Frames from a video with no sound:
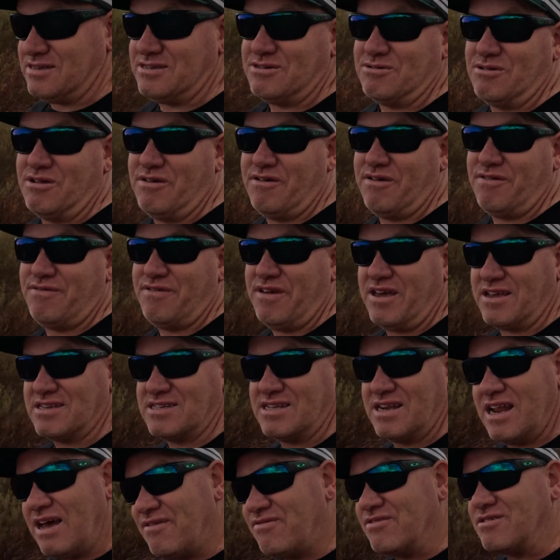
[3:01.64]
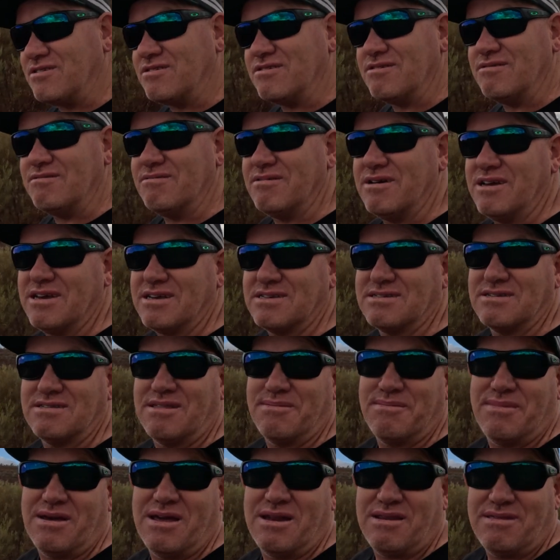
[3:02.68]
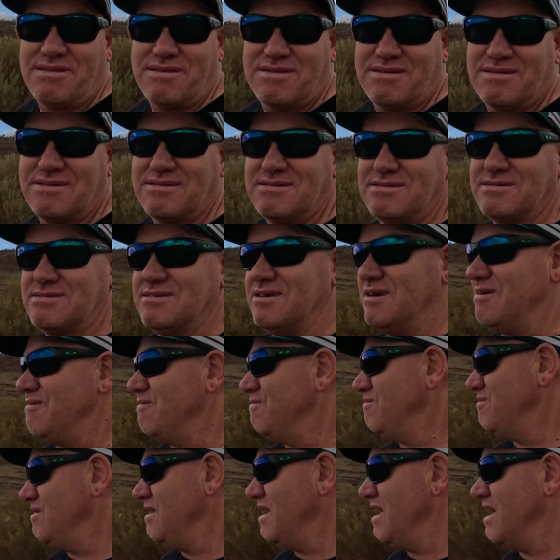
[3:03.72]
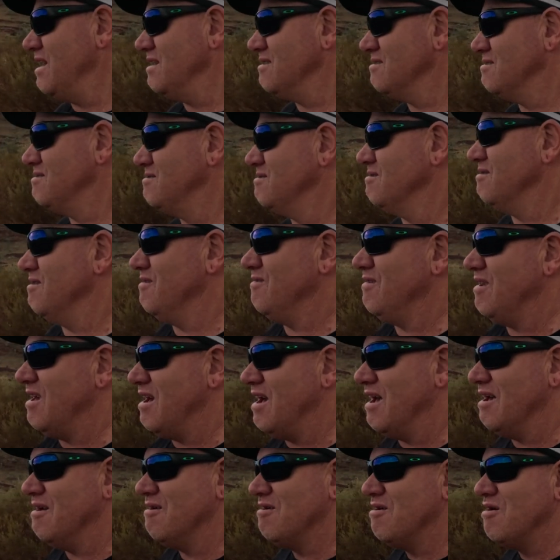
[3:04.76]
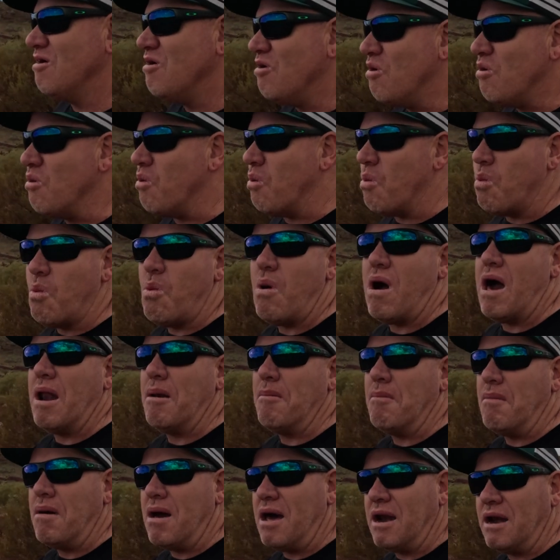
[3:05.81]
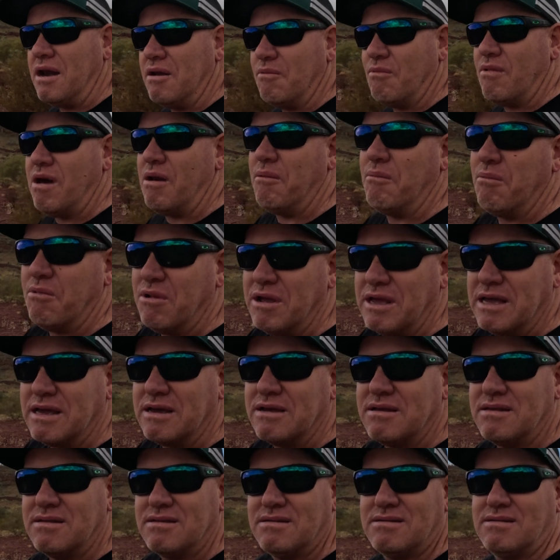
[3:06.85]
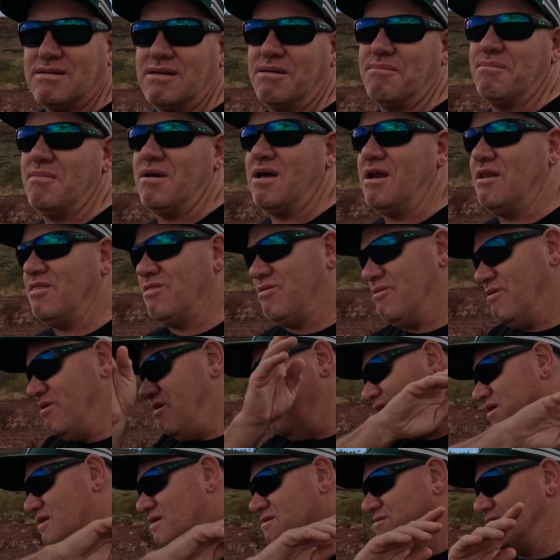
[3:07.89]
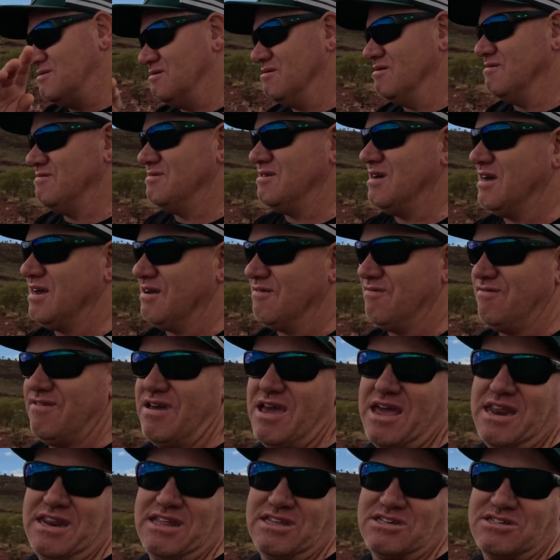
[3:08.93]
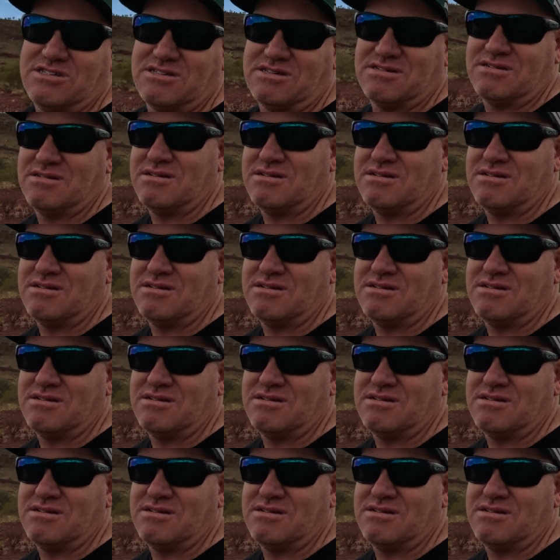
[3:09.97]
sort of affects another 2 weeks of the month. So I'm down to sort of like 1 week a month that I can sort of take advantage